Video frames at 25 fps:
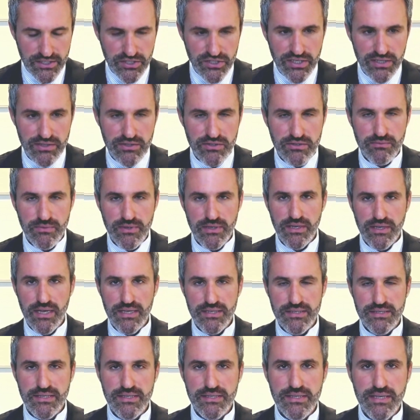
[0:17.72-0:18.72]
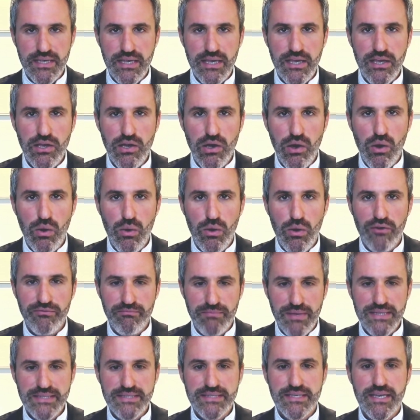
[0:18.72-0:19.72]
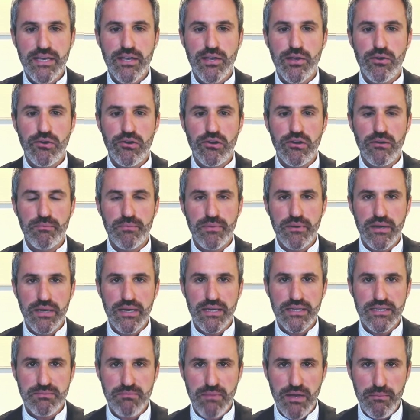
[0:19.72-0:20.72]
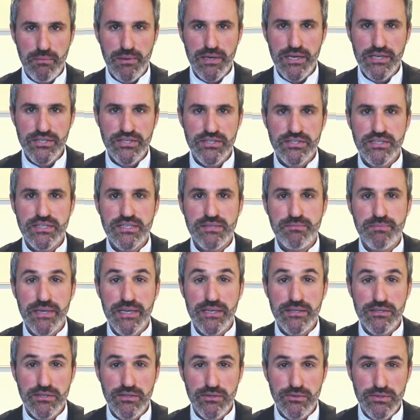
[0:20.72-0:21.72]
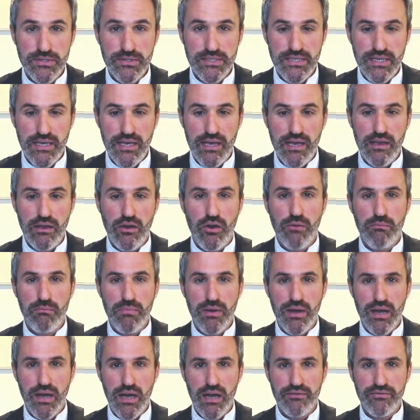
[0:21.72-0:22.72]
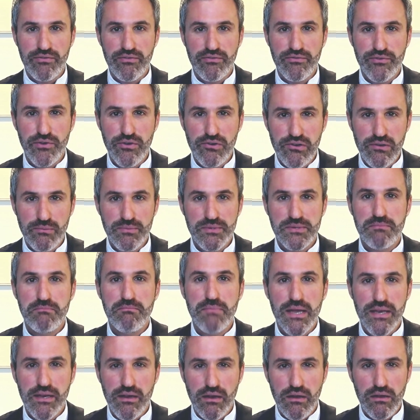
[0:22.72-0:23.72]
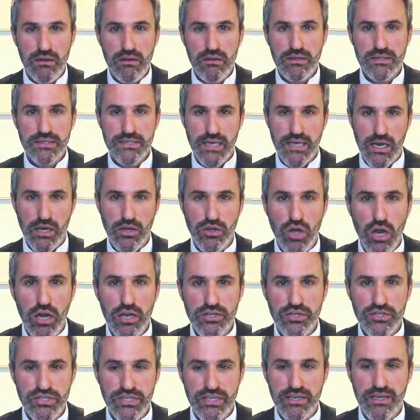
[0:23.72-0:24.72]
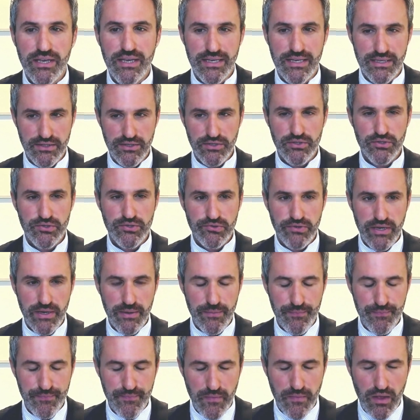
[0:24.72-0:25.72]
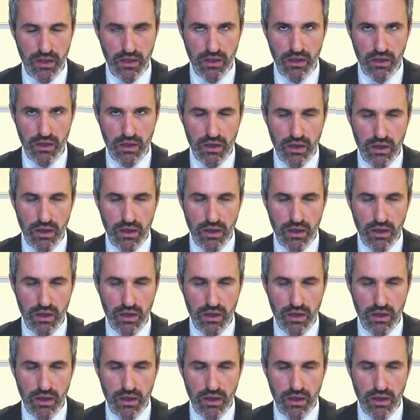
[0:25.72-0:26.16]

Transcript: Ladies and gentlemen, as the CEO of MedTech Europe, it's my pleasure to speak to you today on behalf of Europe's medical technology industry.